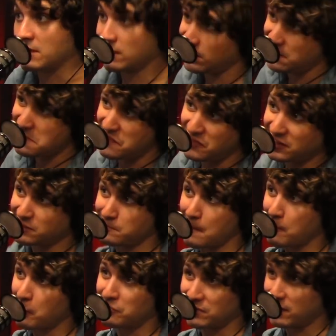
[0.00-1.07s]
And even if you get the
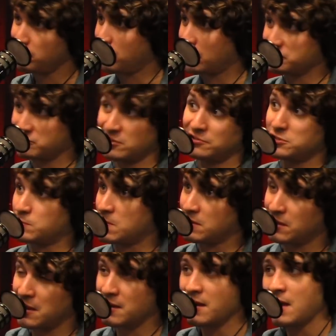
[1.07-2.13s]
memo or the email, generally
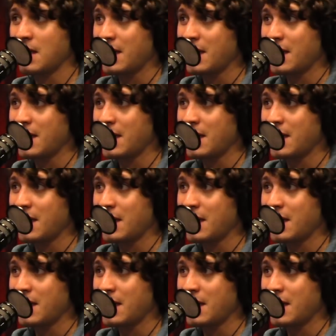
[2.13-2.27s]
speaking,